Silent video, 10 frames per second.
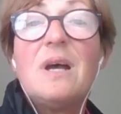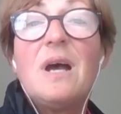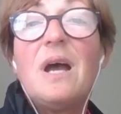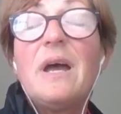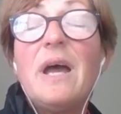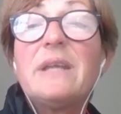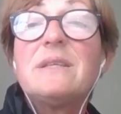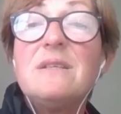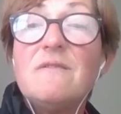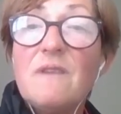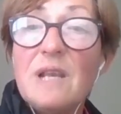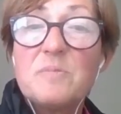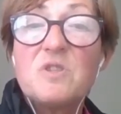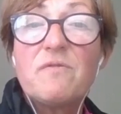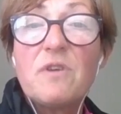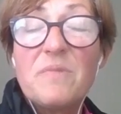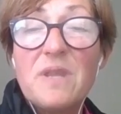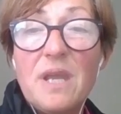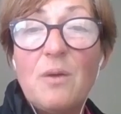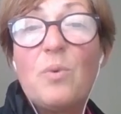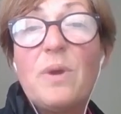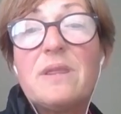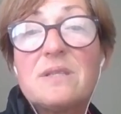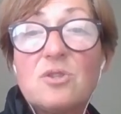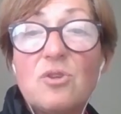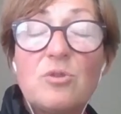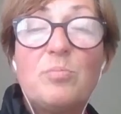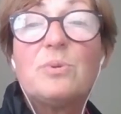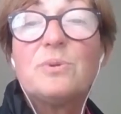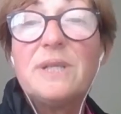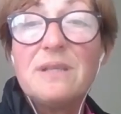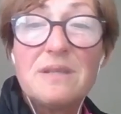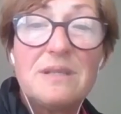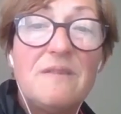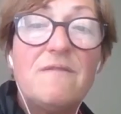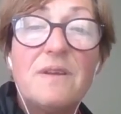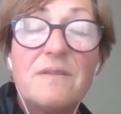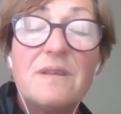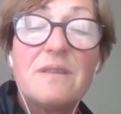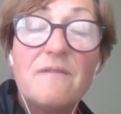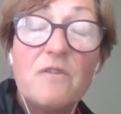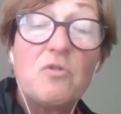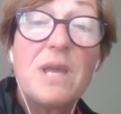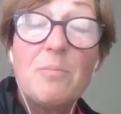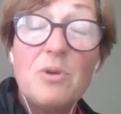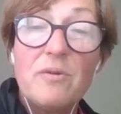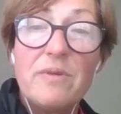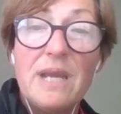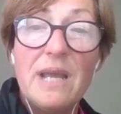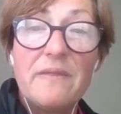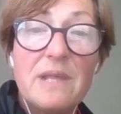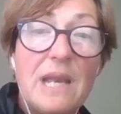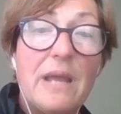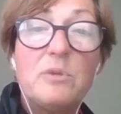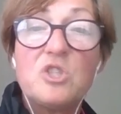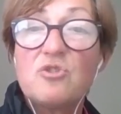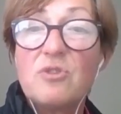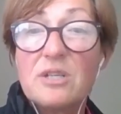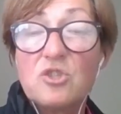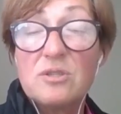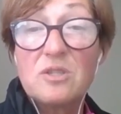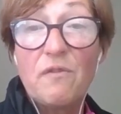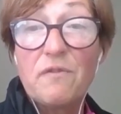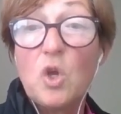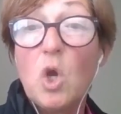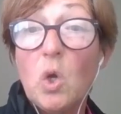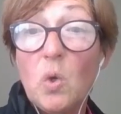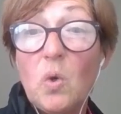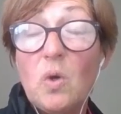And it develops from there when they start building the vocabulary and the language structures of their own